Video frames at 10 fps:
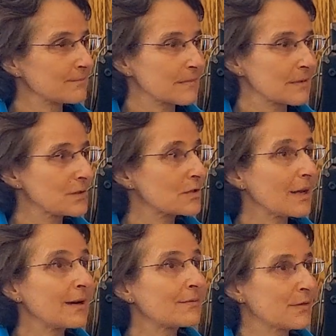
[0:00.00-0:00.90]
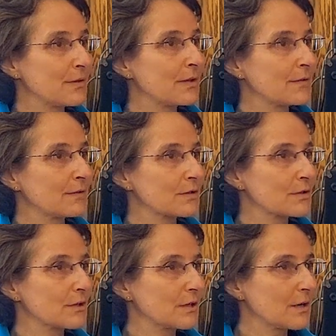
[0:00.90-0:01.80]
just everything that was
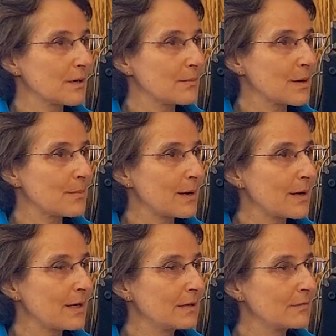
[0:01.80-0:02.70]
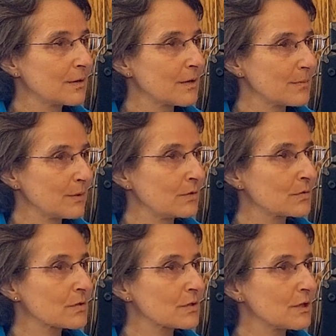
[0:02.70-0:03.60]
going on in my mind wanted me to
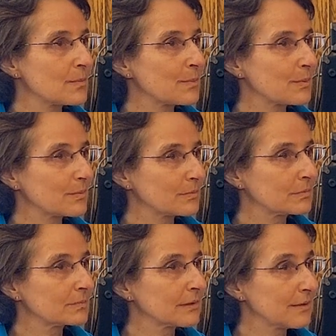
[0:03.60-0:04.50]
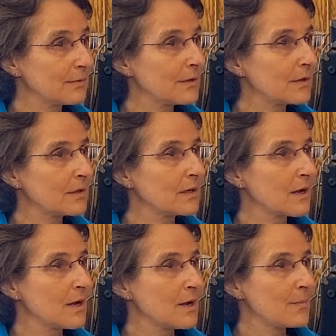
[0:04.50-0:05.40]
stop living.
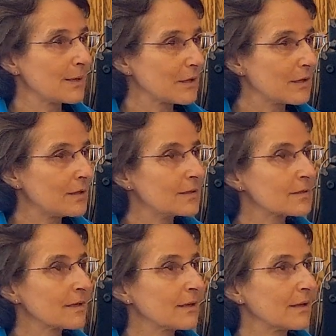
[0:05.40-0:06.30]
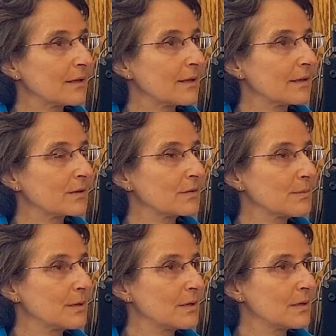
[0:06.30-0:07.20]
But God said that night to
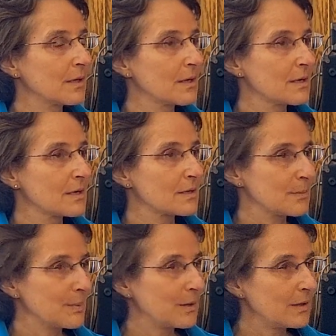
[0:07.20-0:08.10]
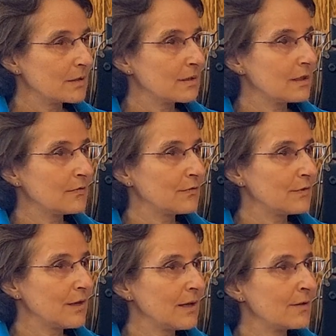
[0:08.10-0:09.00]
me, Sabine, if
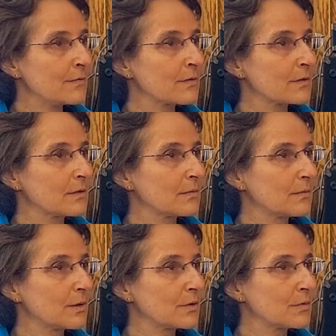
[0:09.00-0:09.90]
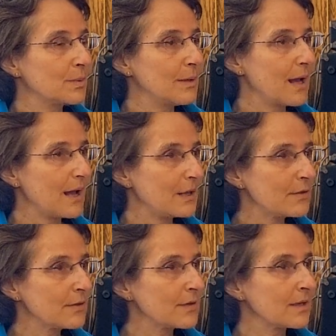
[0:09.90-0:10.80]
you ever want to be
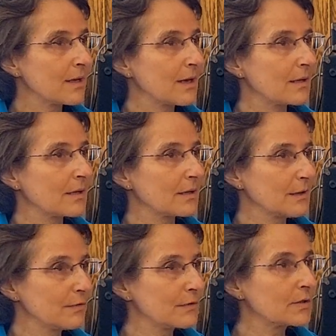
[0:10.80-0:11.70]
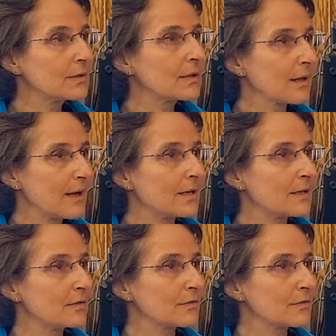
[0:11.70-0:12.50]
healthy again and live a good life,